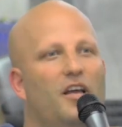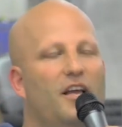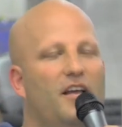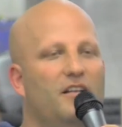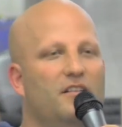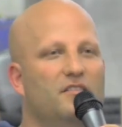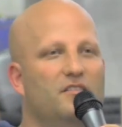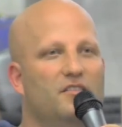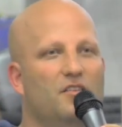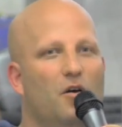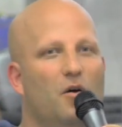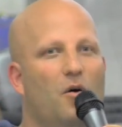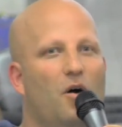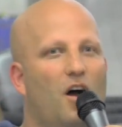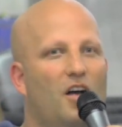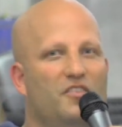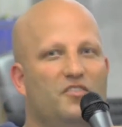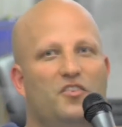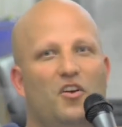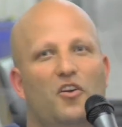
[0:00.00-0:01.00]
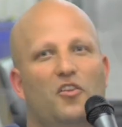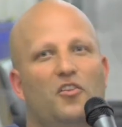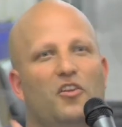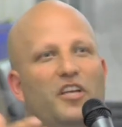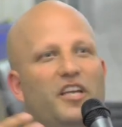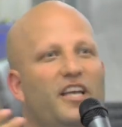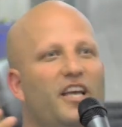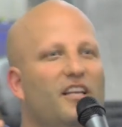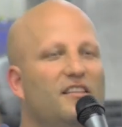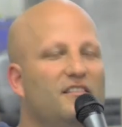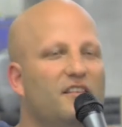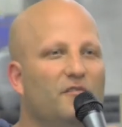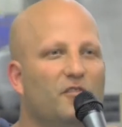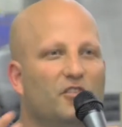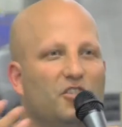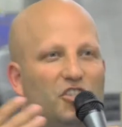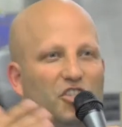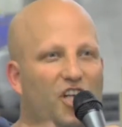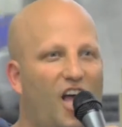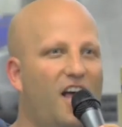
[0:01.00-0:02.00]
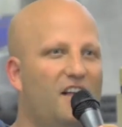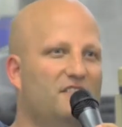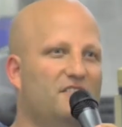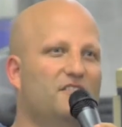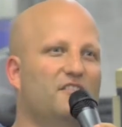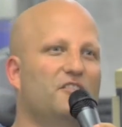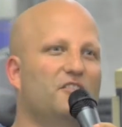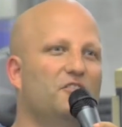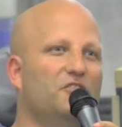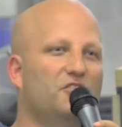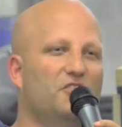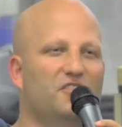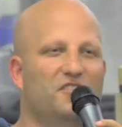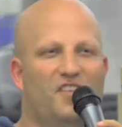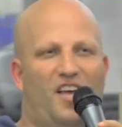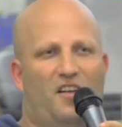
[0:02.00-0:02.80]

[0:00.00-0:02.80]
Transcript: And so I started looking at different chat solutions.